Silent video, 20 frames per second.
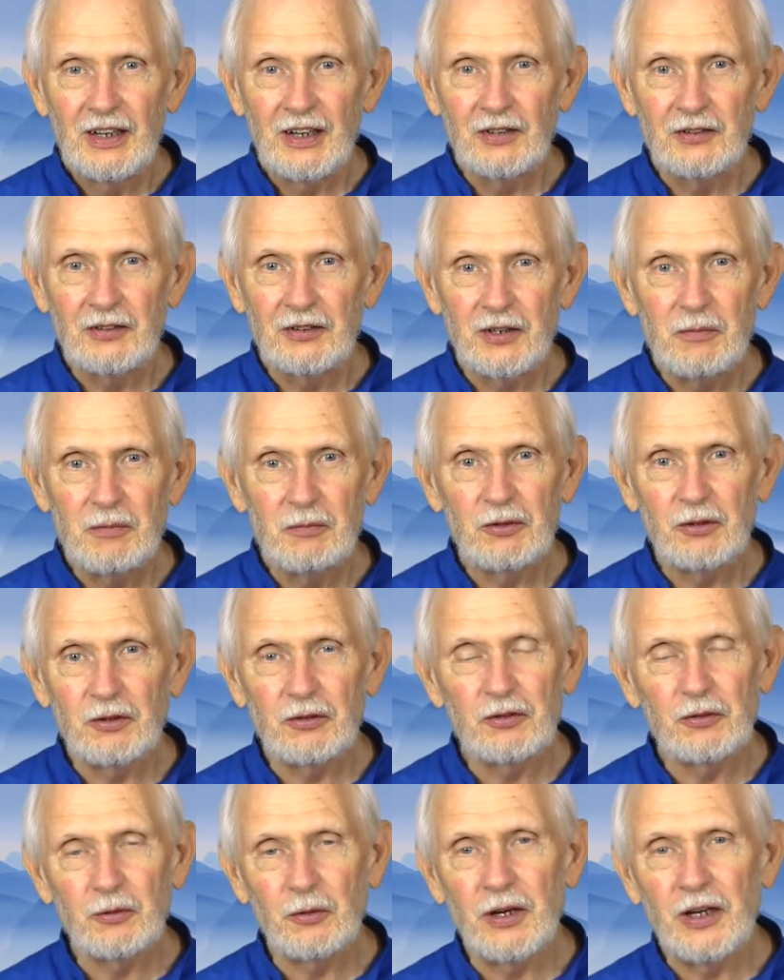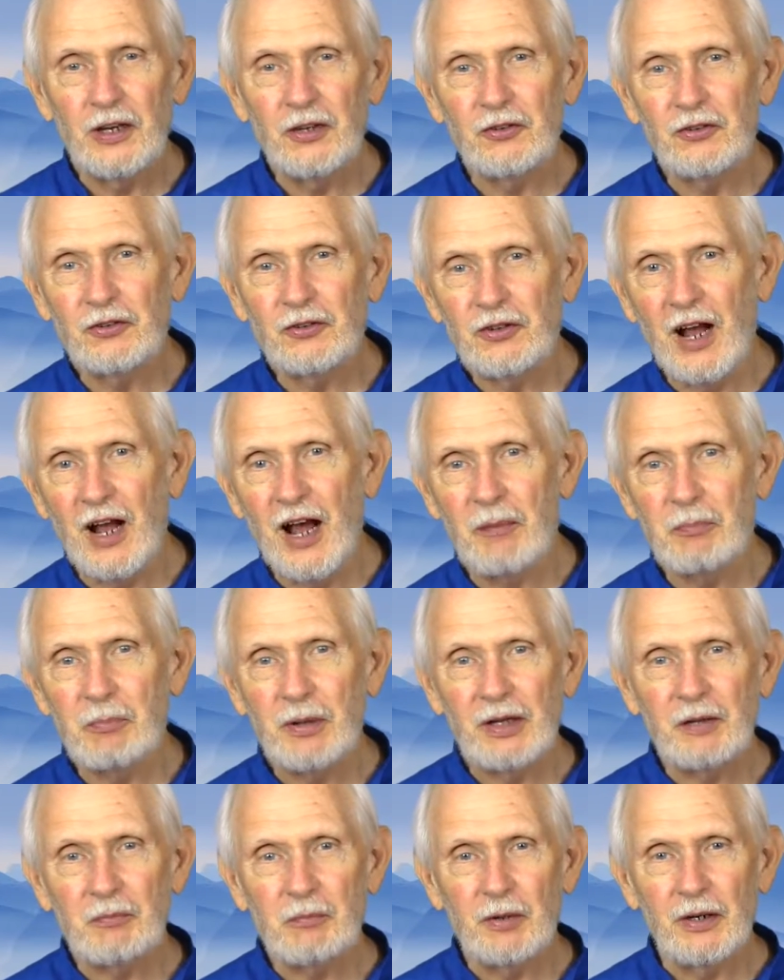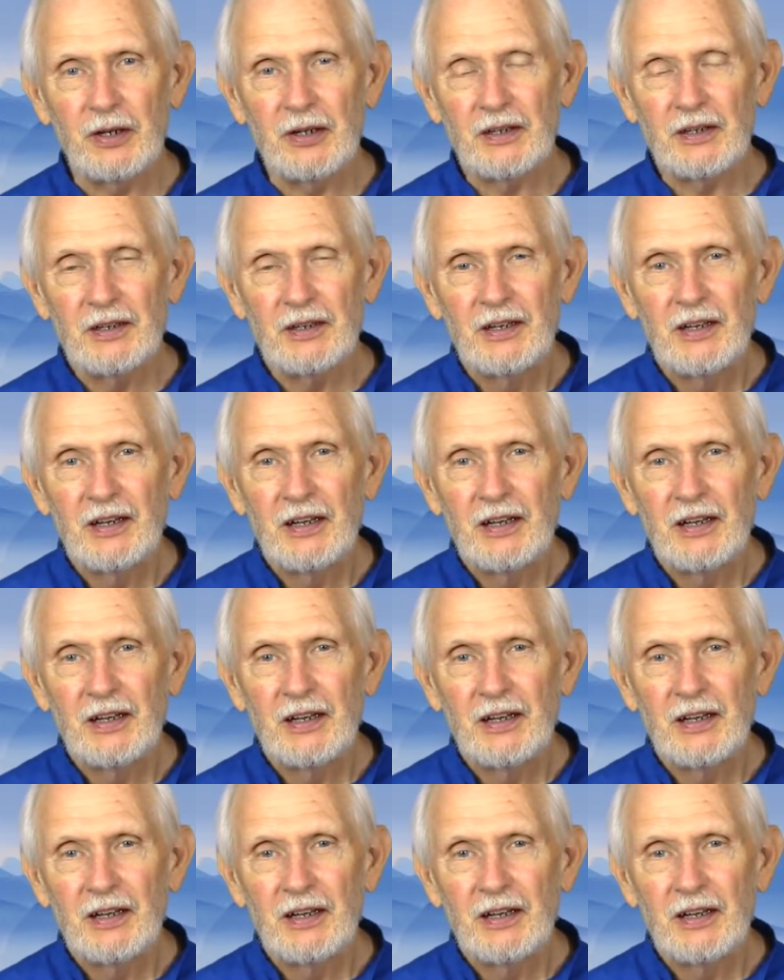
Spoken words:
It seems a strange topic, but